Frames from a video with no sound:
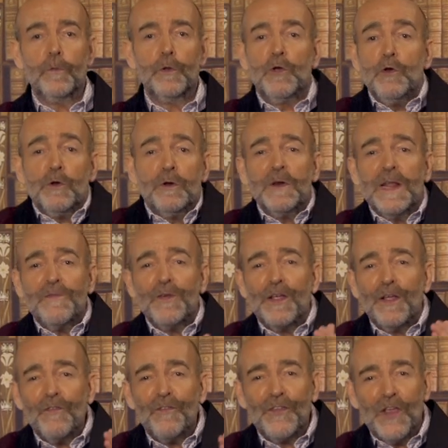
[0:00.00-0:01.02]
You don't even
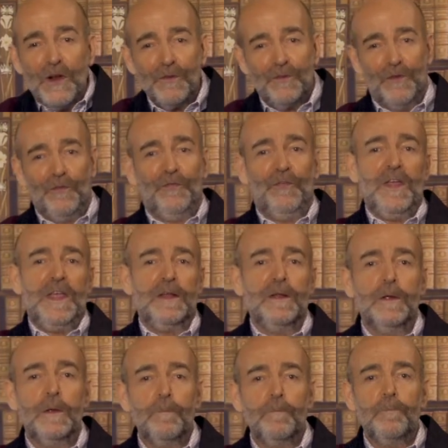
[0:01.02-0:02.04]
consider defeat.
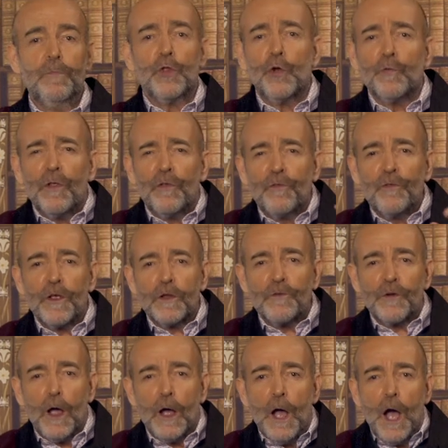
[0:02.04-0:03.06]
You're in
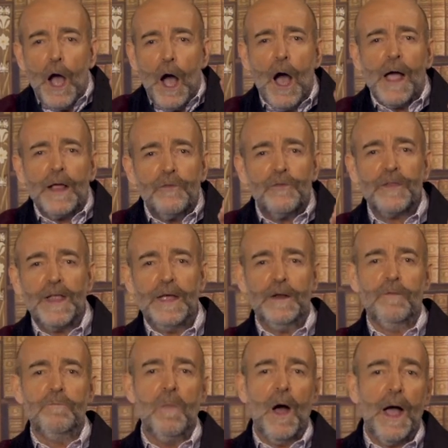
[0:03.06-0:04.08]
such a high state
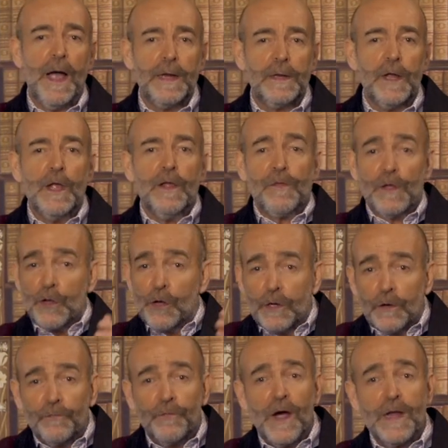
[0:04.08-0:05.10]
of mind that you're
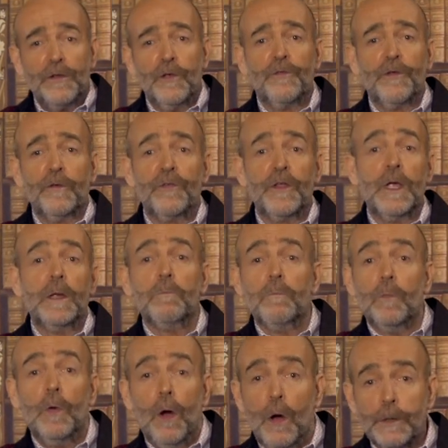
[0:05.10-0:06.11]
going to find yourself saying,
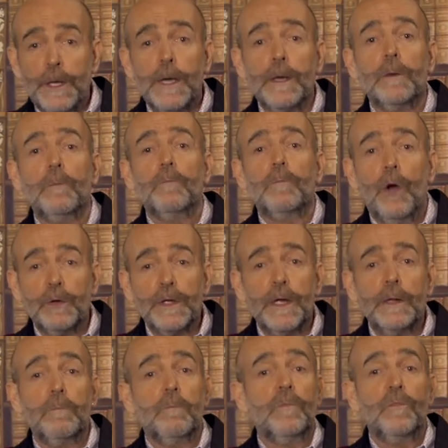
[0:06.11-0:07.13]

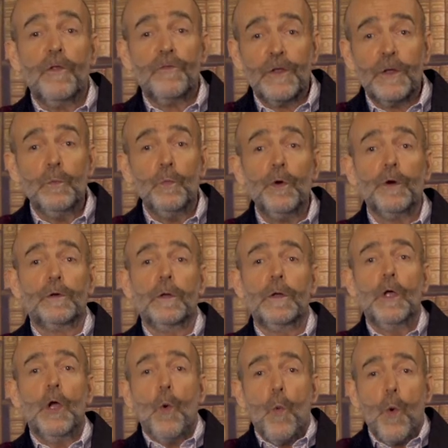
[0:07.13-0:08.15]
okay, this didn't work.
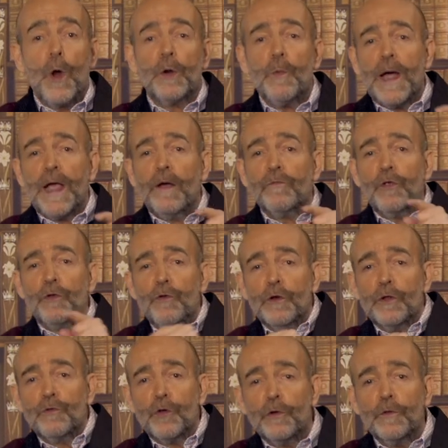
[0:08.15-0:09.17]
What do I have to do
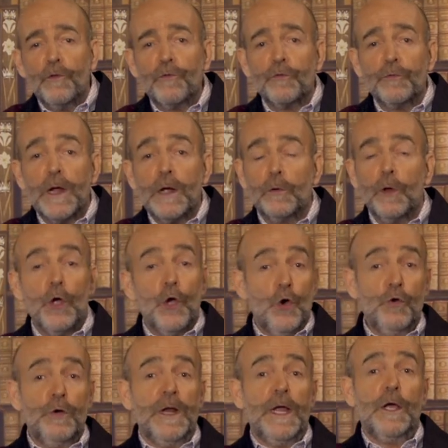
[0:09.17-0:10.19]
to turn this around?
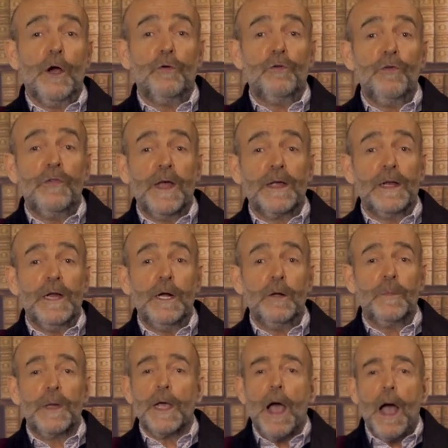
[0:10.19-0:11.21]
Who can I go to that can help me?